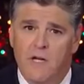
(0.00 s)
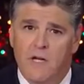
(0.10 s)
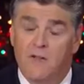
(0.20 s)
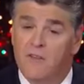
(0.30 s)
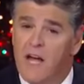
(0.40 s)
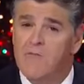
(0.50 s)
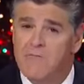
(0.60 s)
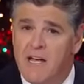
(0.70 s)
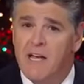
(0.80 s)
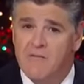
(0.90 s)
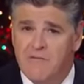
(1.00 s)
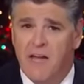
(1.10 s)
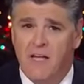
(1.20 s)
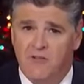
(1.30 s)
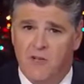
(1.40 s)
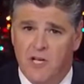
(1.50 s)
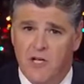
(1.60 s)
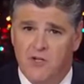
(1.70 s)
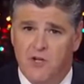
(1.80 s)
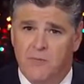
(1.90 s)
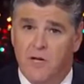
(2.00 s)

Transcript: is now fading fast in Egypt,